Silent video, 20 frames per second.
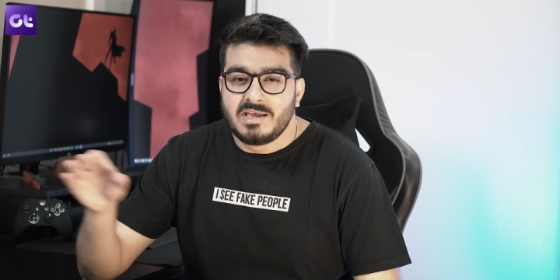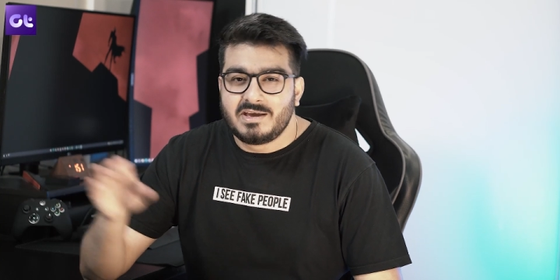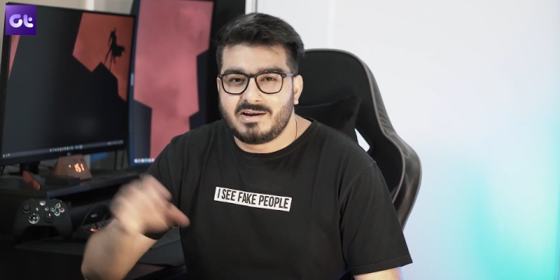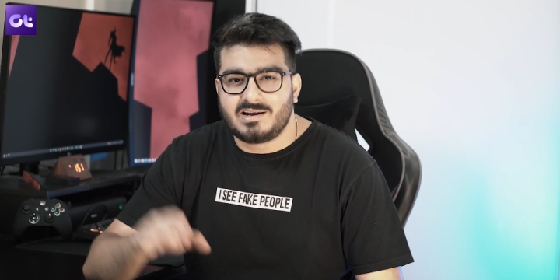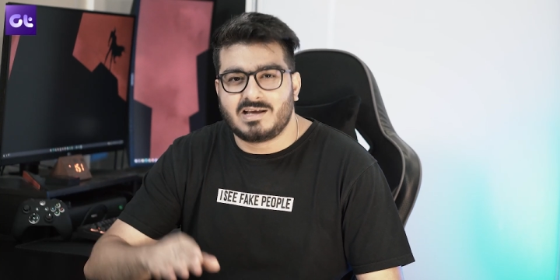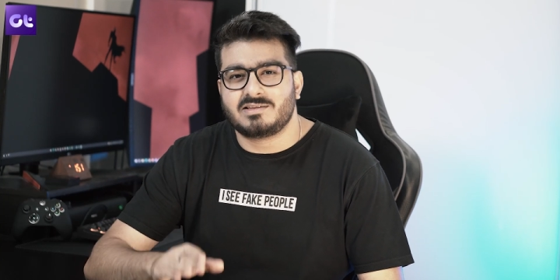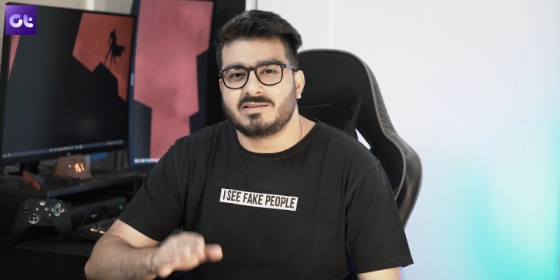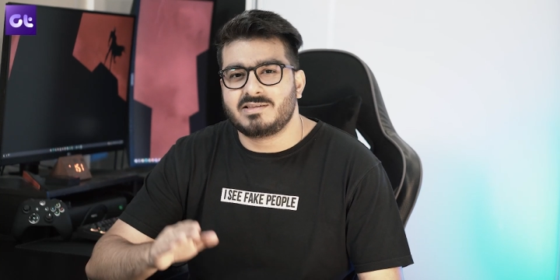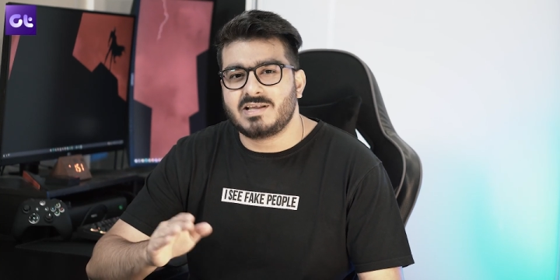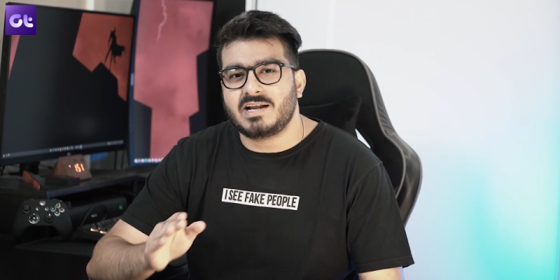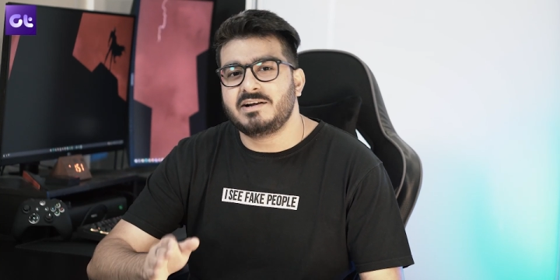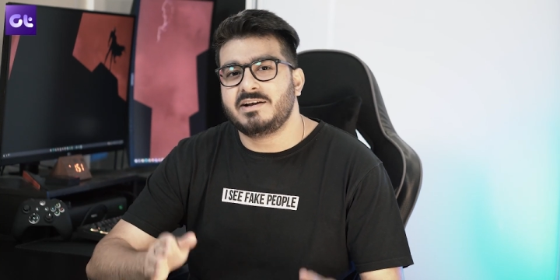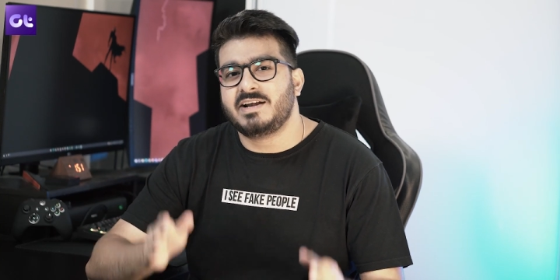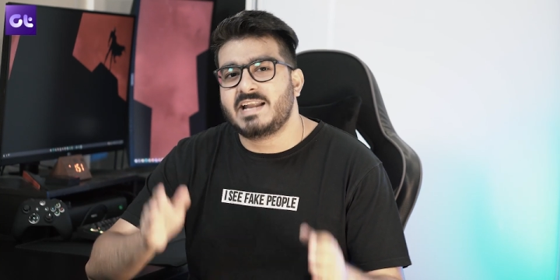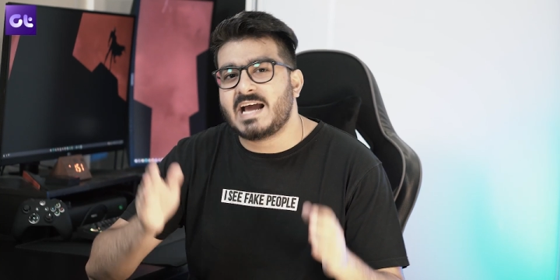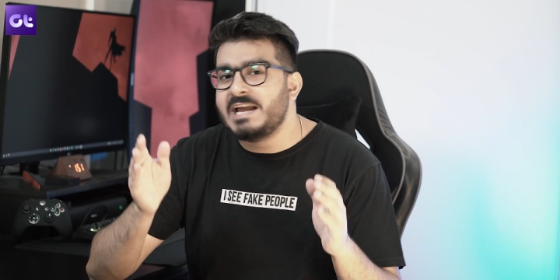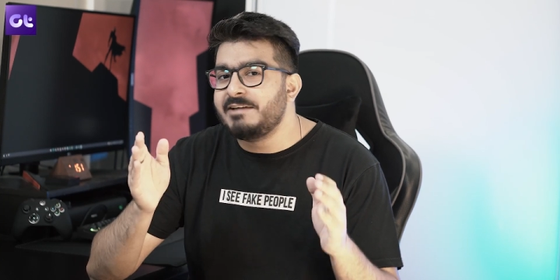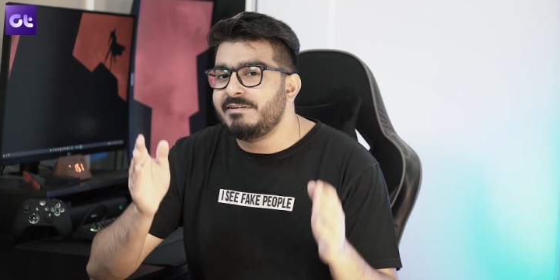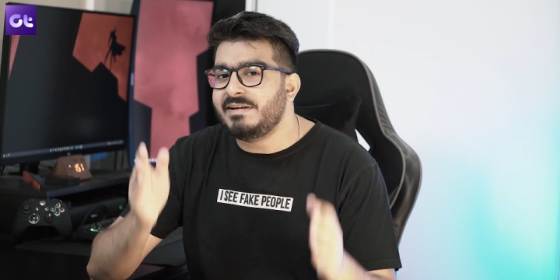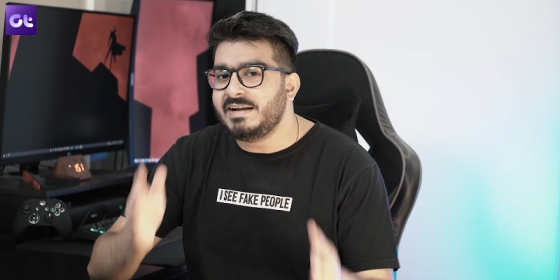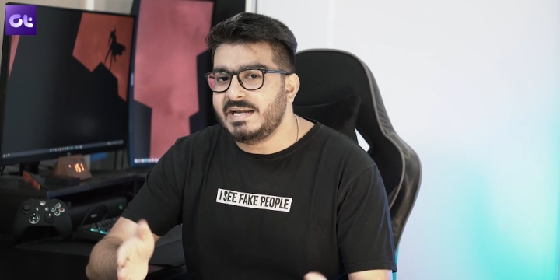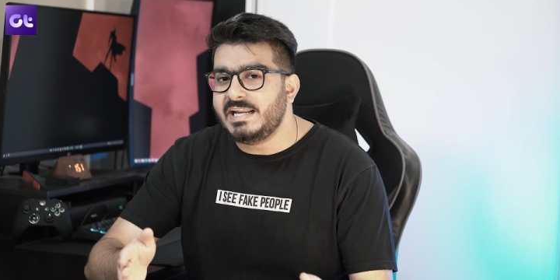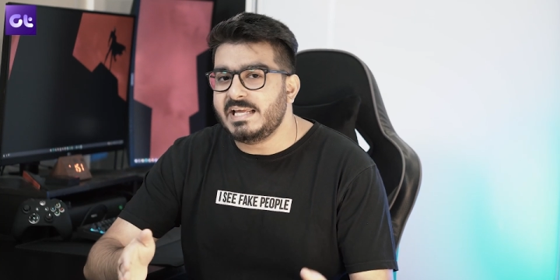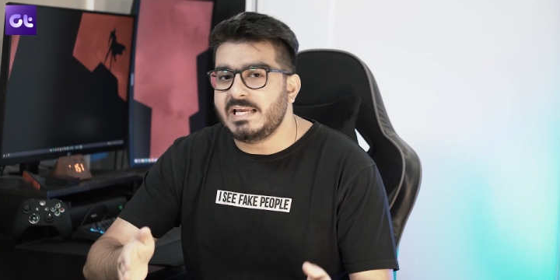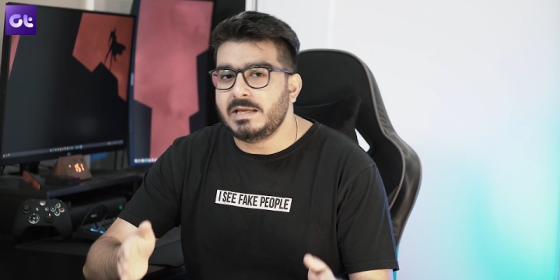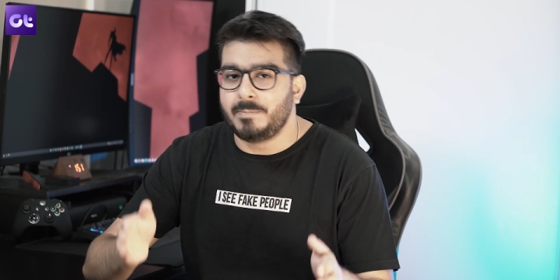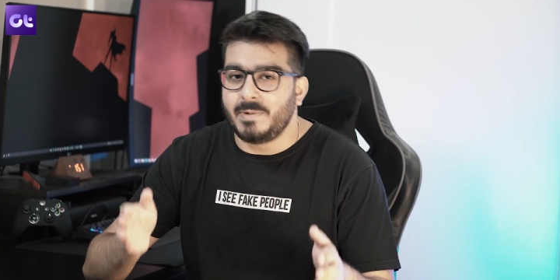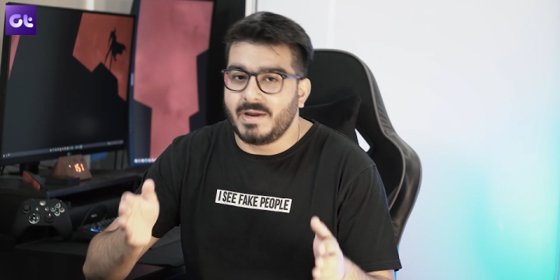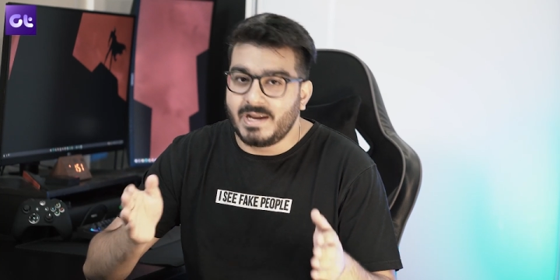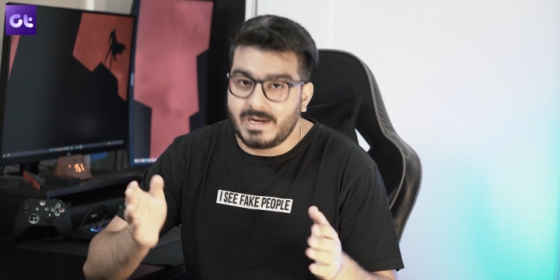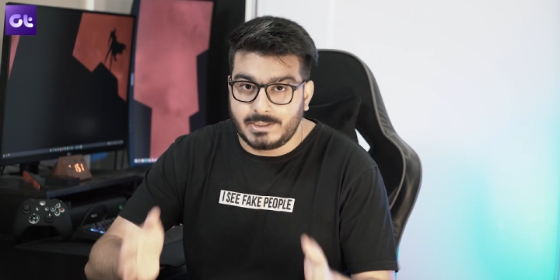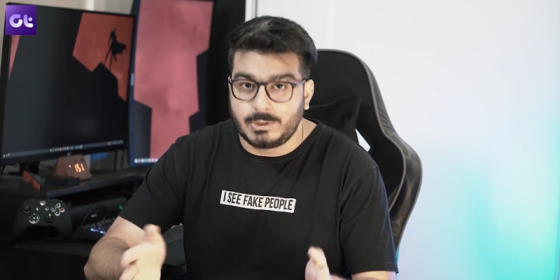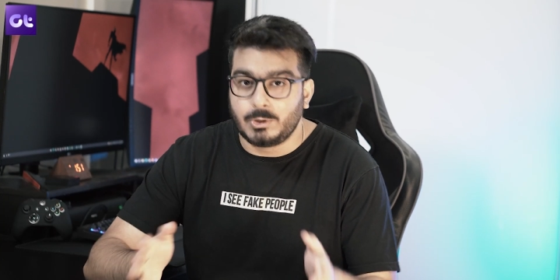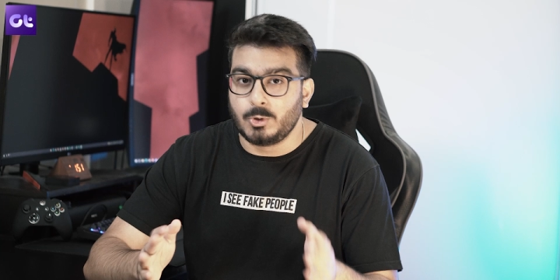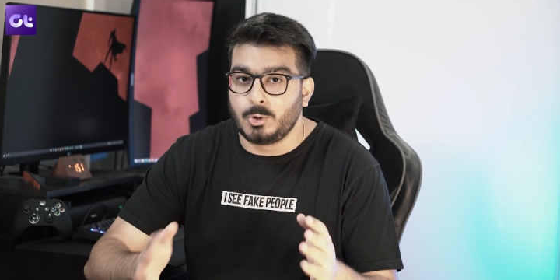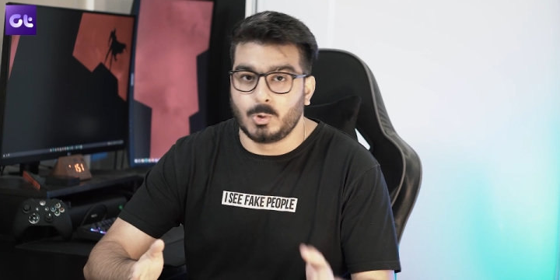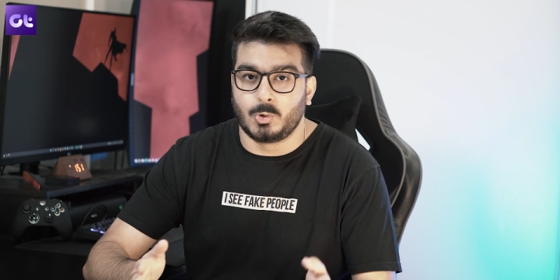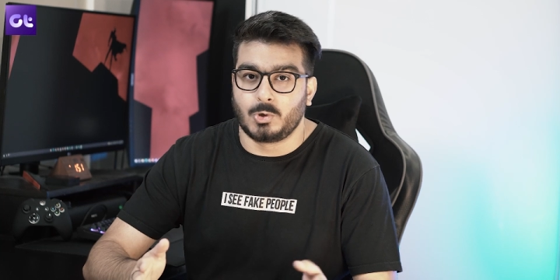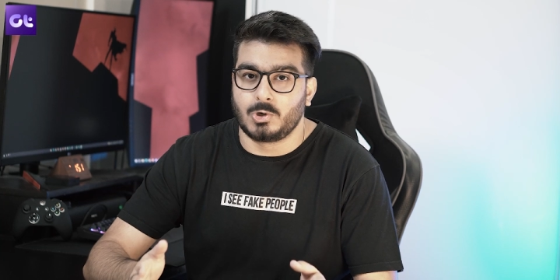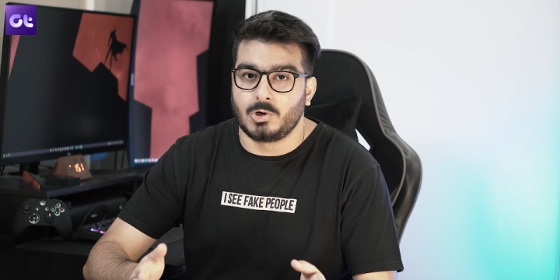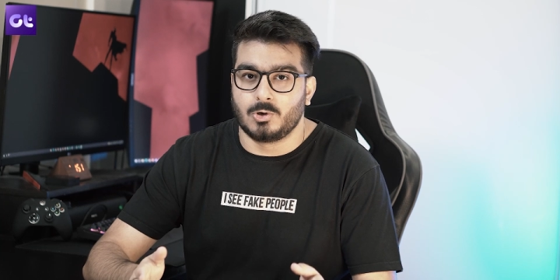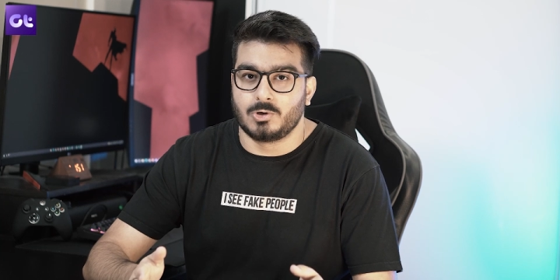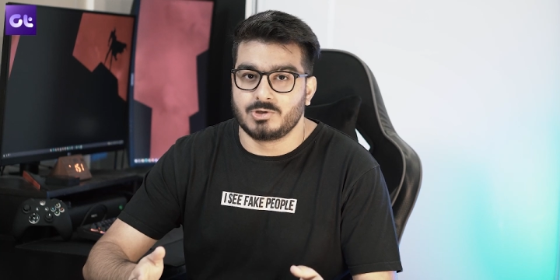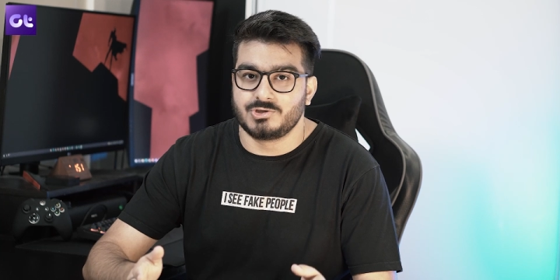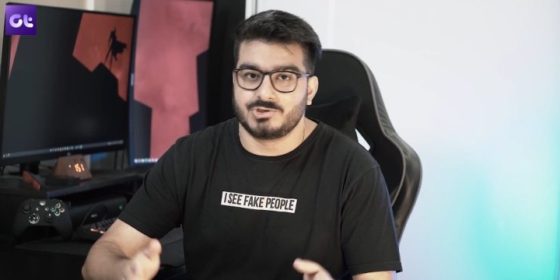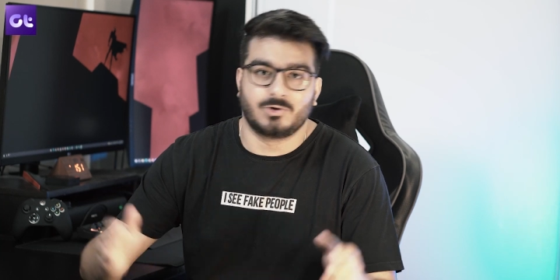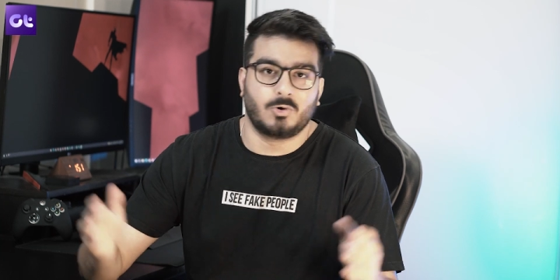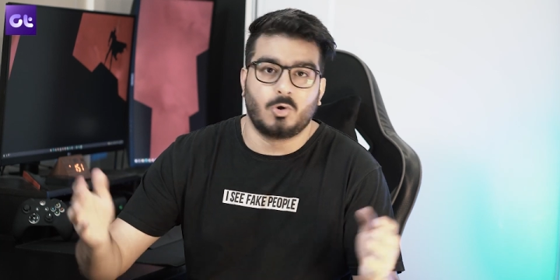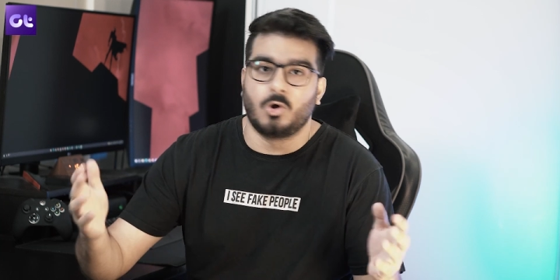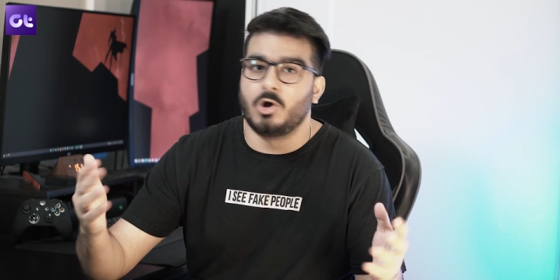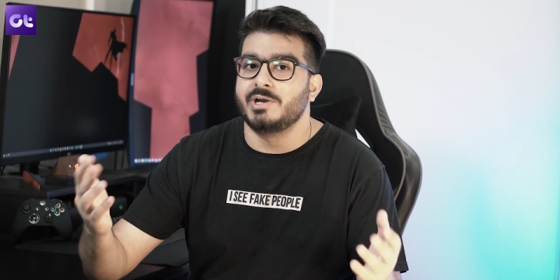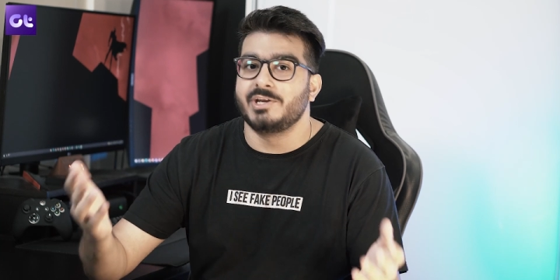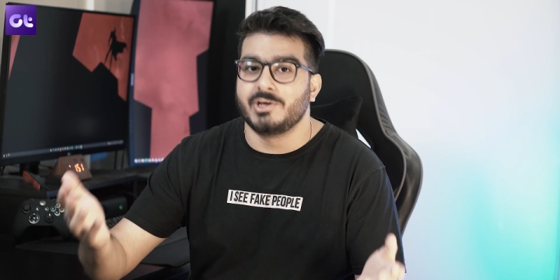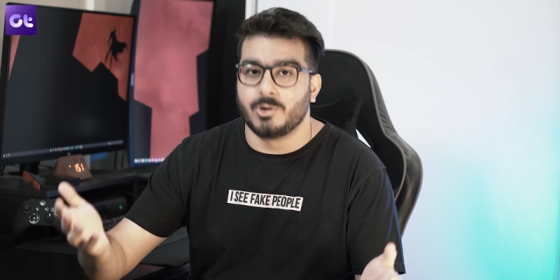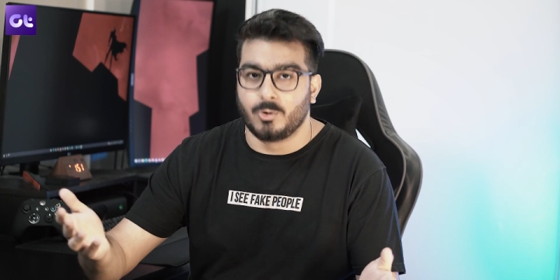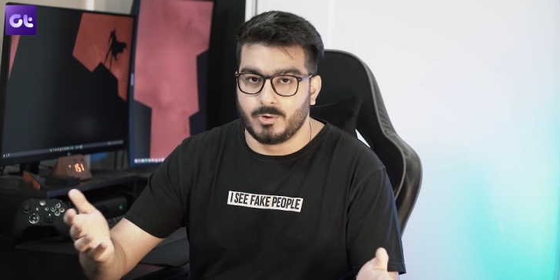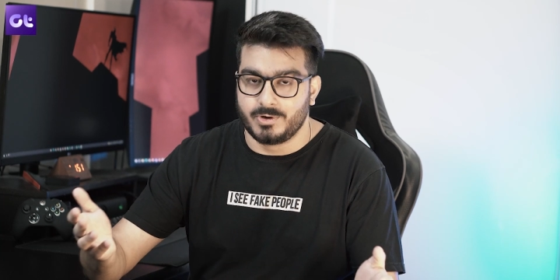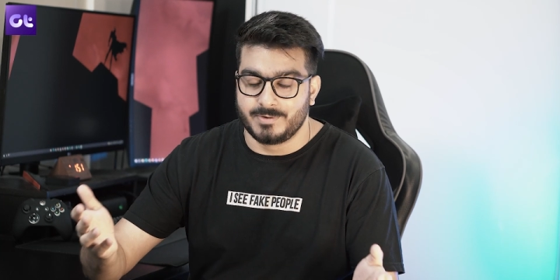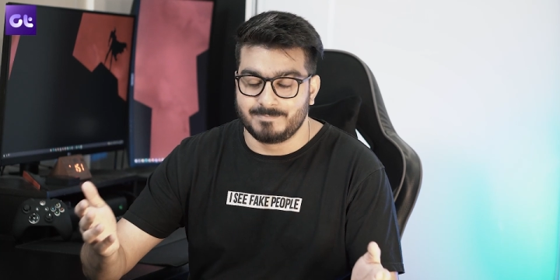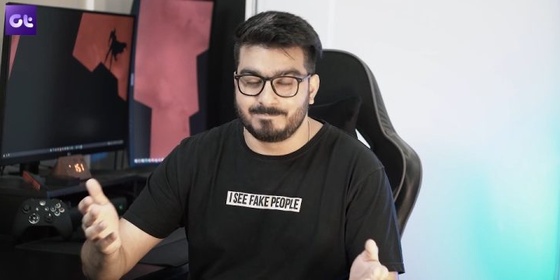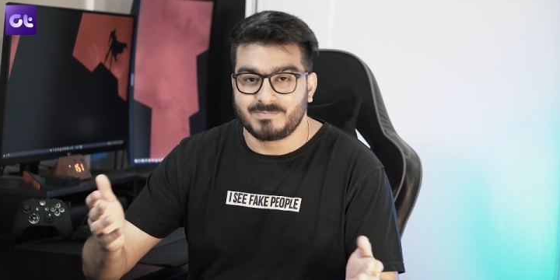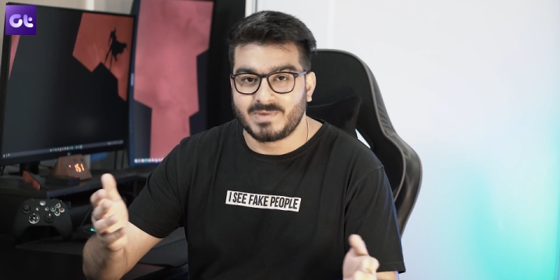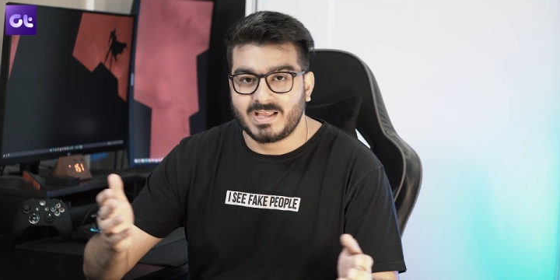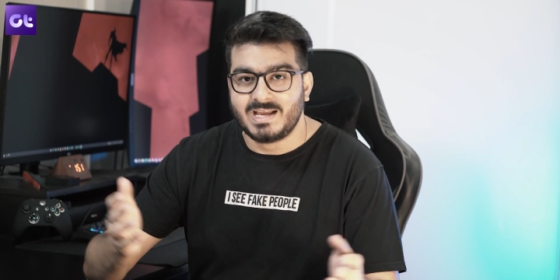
rather than diving deep into Total Launcher on your own.